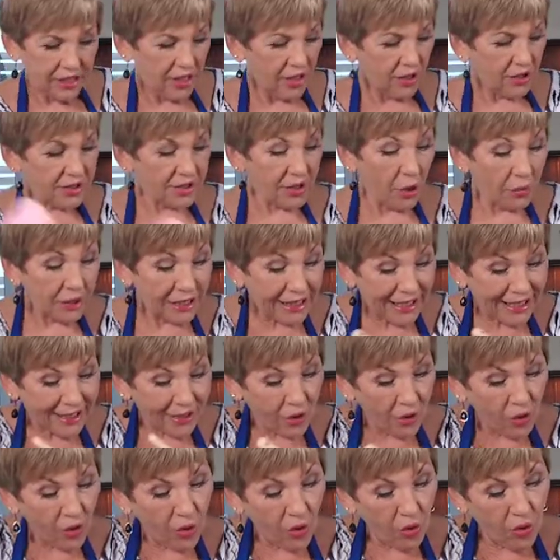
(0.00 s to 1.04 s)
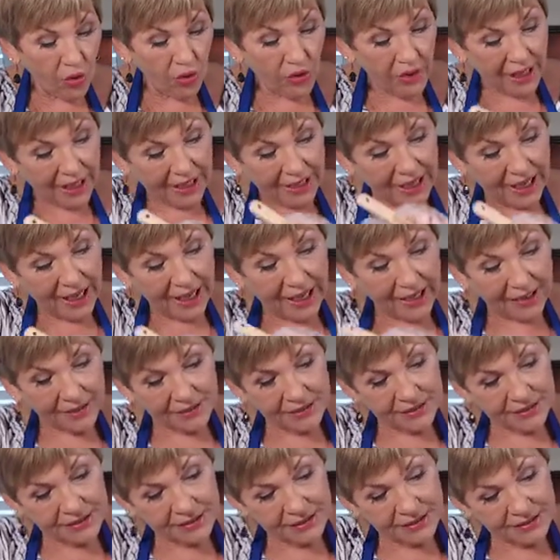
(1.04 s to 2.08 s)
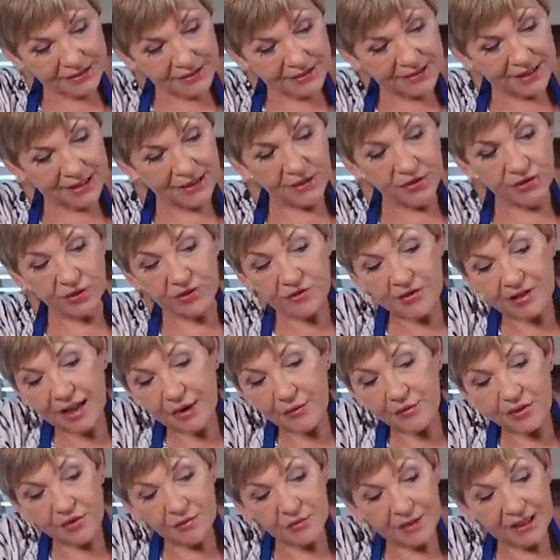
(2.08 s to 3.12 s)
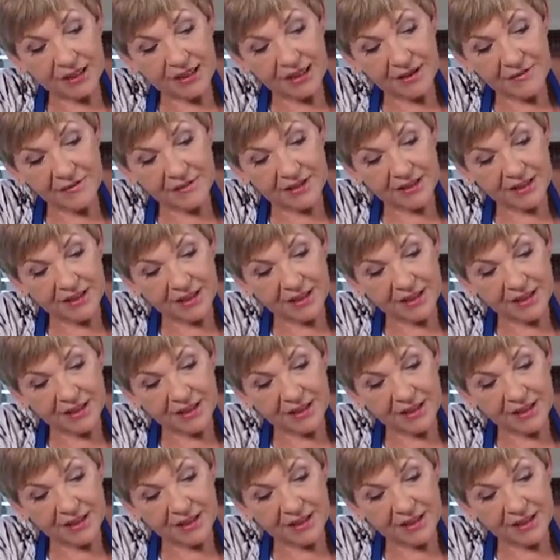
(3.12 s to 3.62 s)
because I want to get all that out. See, look, that would have been left in